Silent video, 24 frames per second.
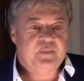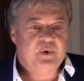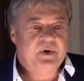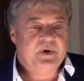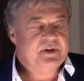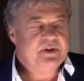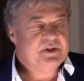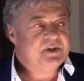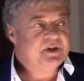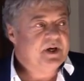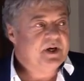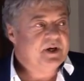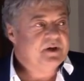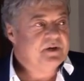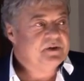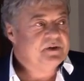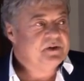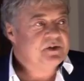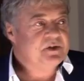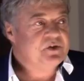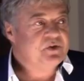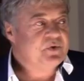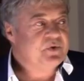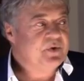
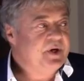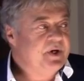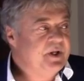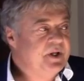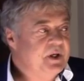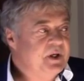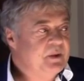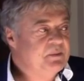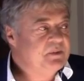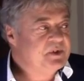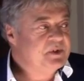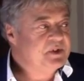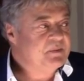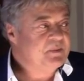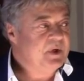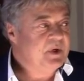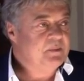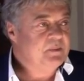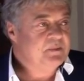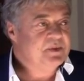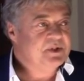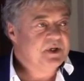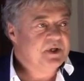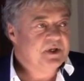poinsettias, geraniums,
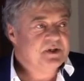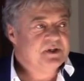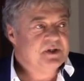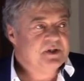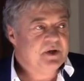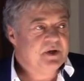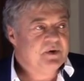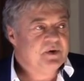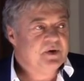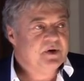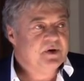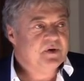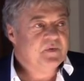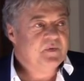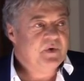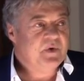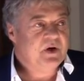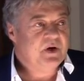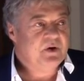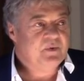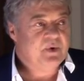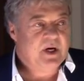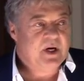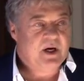mums, etc.,
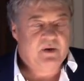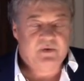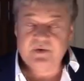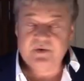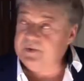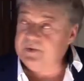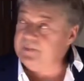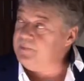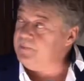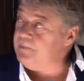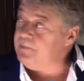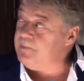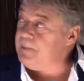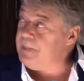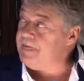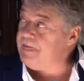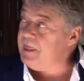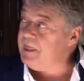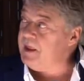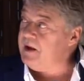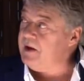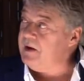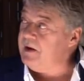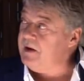year-round.
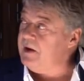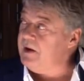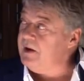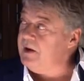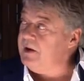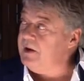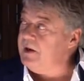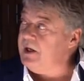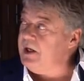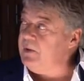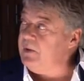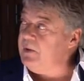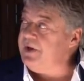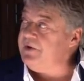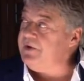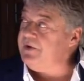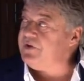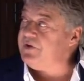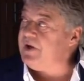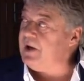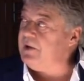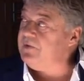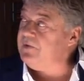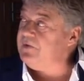He
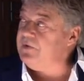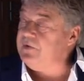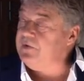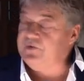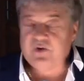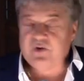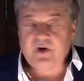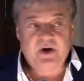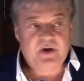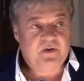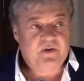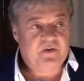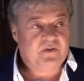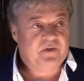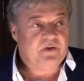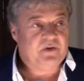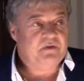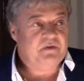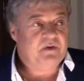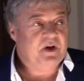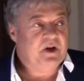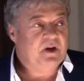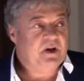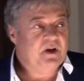reached out to John
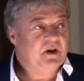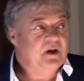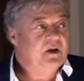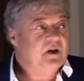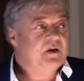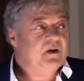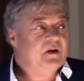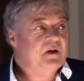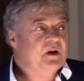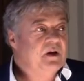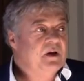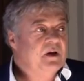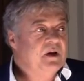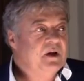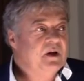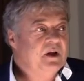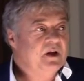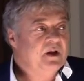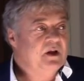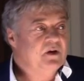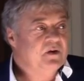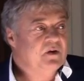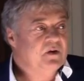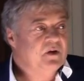Cervini
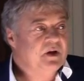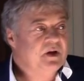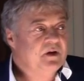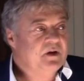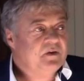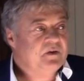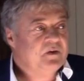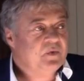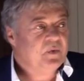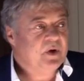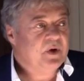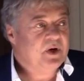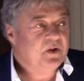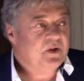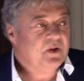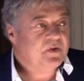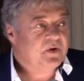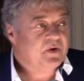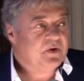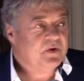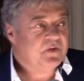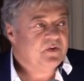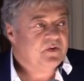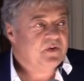in early
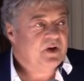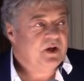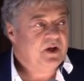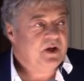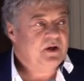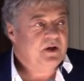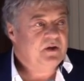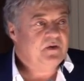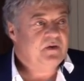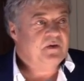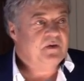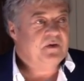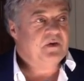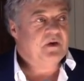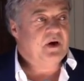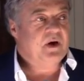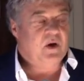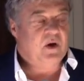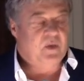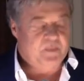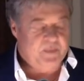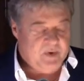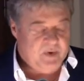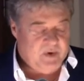2013 to
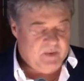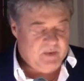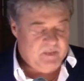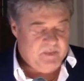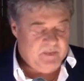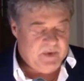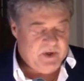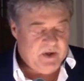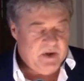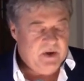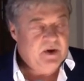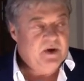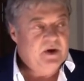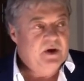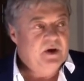help him